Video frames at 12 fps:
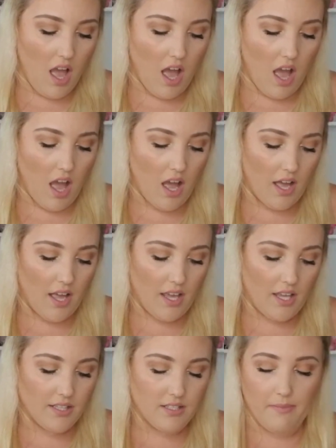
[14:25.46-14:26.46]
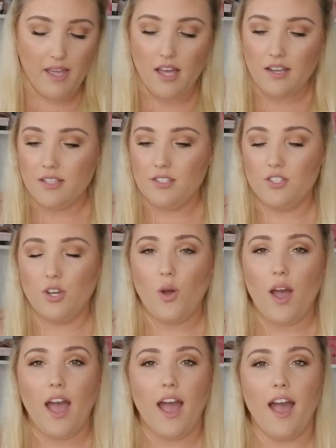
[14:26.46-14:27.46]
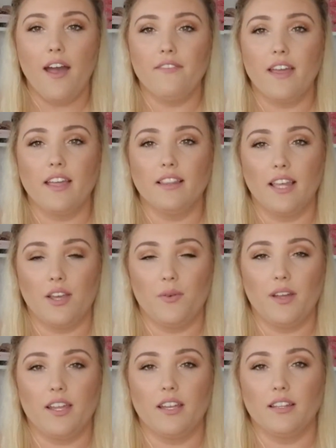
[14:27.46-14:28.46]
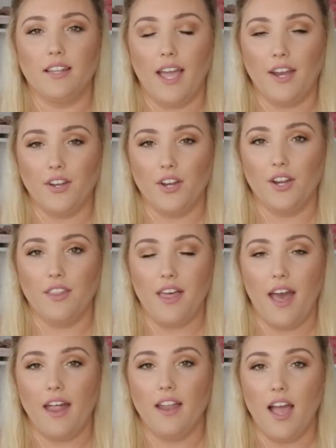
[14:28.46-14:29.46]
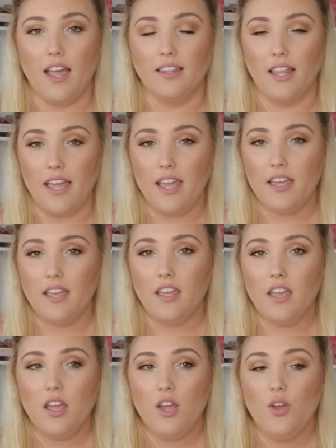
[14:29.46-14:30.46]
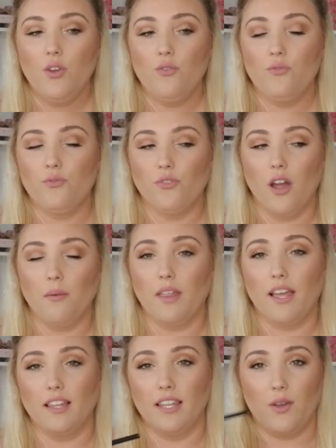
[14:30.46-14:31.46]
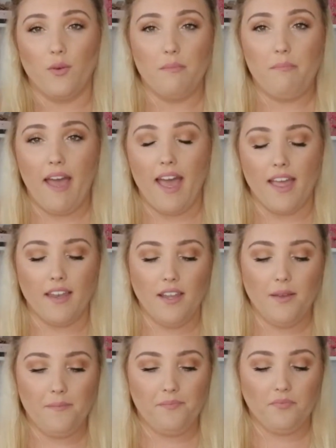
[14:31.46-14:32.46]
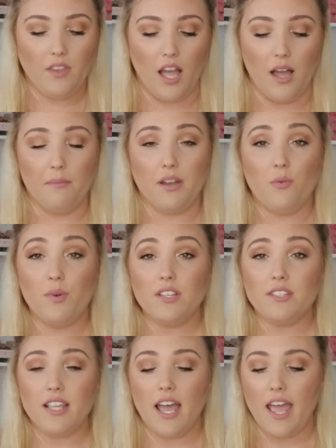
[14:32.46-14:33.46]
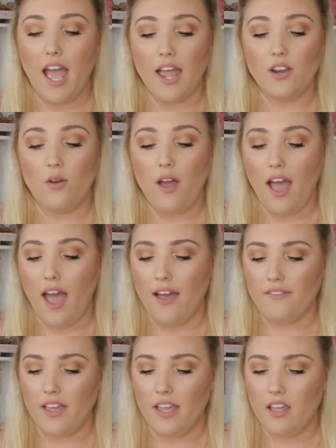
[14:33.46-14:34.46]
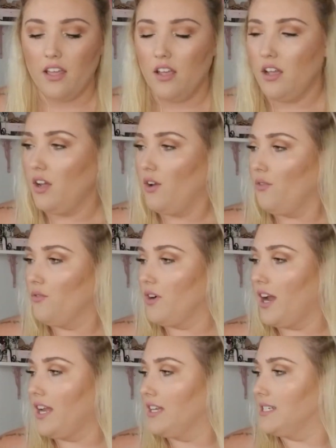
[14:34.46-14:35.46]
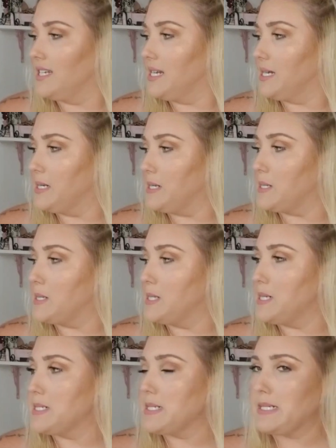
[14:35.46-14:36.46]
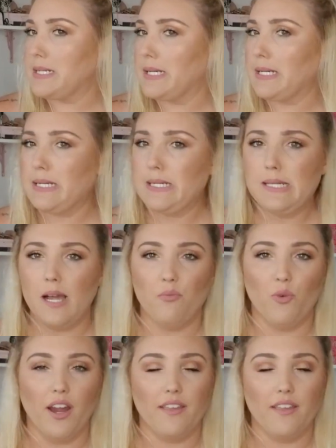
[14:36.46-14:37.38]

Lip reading: I, to be honest, don't have a liquid liner that I like from, like a liquid pen. But I will say I don't have it right now somewhere.